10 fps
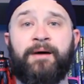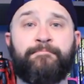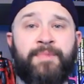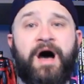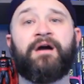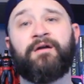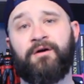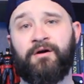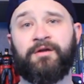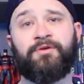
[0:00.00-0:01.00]
I'm not going
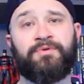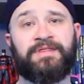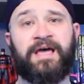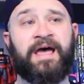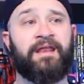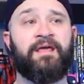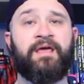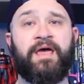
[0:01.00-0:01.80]
to argue with that.